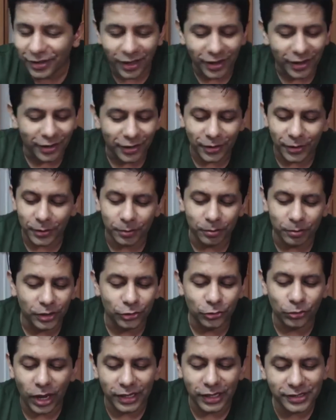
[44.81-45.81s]
to
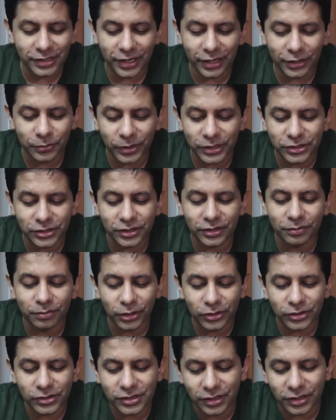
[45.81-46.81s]
answer that question,
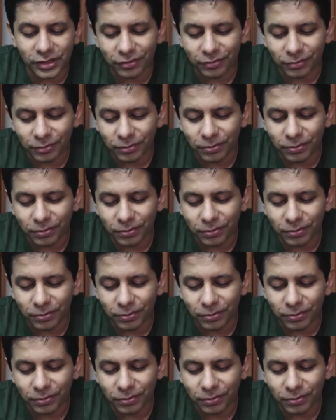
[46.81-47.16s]
because the